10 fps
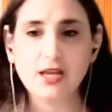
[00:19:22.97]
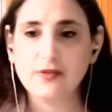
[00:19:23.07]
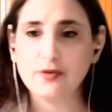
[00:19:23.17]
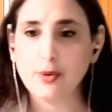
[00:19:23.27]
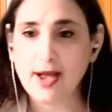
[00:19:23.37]

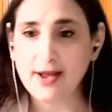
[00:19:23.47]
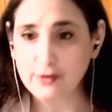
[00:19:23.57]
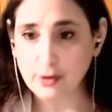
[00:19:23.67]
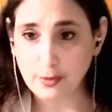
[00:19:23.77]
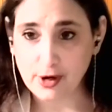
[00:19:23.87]
If you have
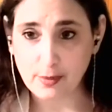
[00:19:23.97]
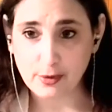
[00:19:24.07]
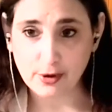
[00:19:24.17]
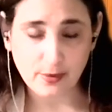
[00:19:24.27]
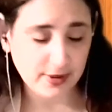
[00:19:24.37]
your prayer
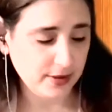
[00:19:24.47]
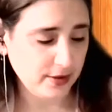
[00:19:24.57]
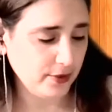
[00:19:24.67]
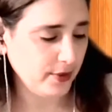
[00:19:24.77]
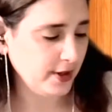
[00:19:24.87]
book with
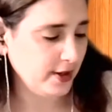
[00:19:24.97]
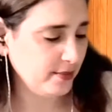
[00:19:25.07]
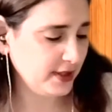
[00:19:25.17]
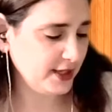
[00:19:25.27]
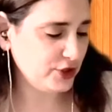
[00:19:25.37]
you,
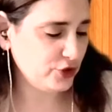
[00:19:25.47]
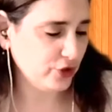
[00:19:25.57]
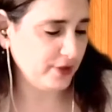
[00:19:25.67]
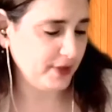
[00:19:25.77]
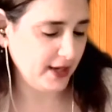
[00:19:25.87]
please
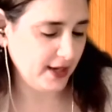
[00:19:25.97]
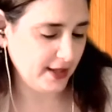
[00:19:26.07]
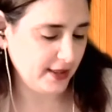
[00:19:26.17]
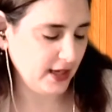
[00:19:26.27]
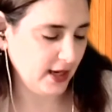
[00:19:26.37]
join me
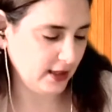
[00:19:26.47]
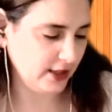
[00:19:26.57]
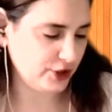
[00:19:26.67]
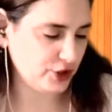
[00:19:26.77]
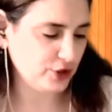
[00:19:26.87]
in the
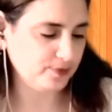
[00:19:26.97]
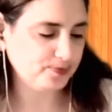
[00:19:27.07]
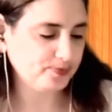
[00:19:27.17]
English.